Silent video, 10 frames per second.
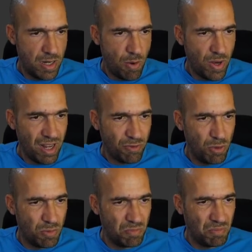yeah, we have
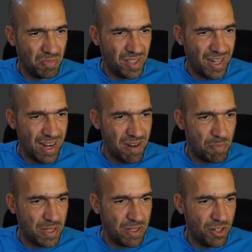to kind
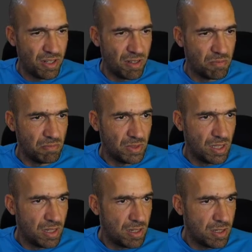of position them
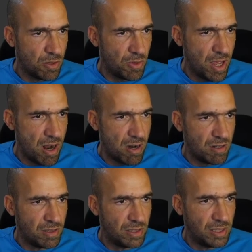so they
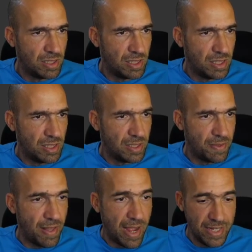are
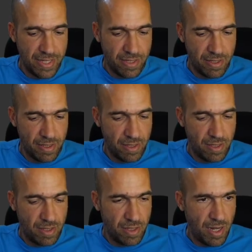nice
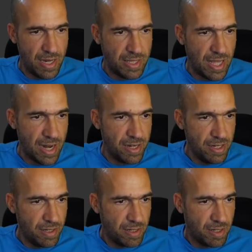and
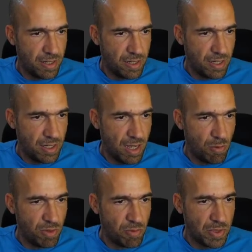tidy.
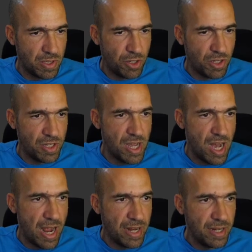I will even position the
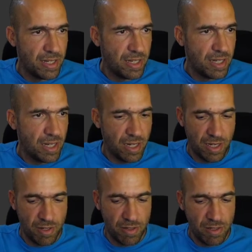eye
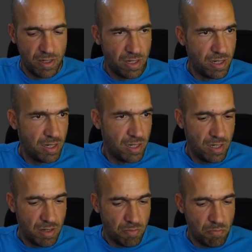here.
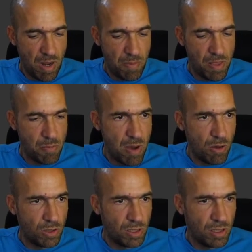Maybe the
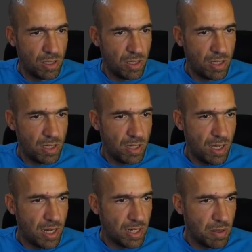mouth
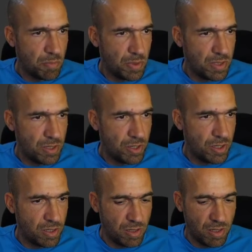I can
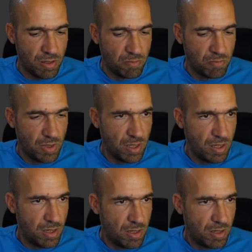position in
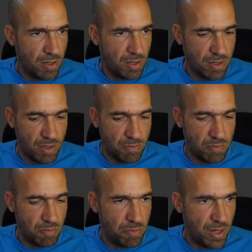
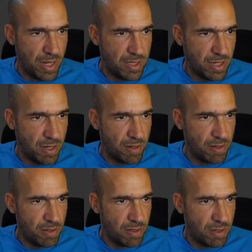some place
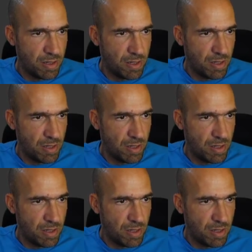here.